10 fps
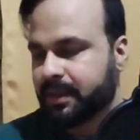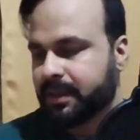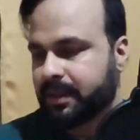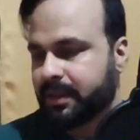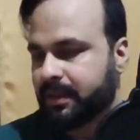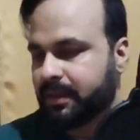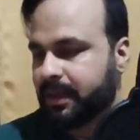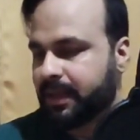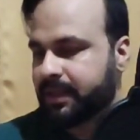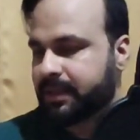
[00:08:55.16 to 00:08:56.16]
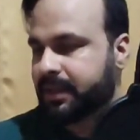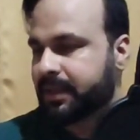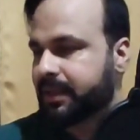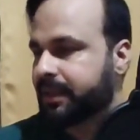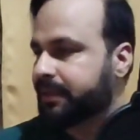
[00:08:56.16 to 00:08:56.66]
Alright,
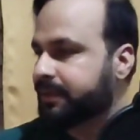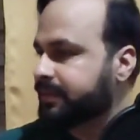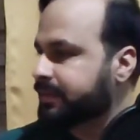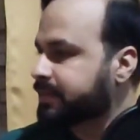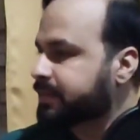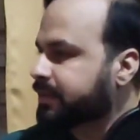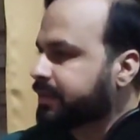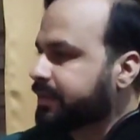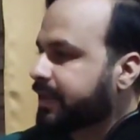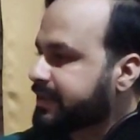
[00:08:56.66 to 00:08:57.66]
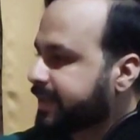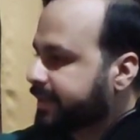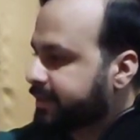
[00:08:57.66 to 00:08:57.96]
continue. So you guys can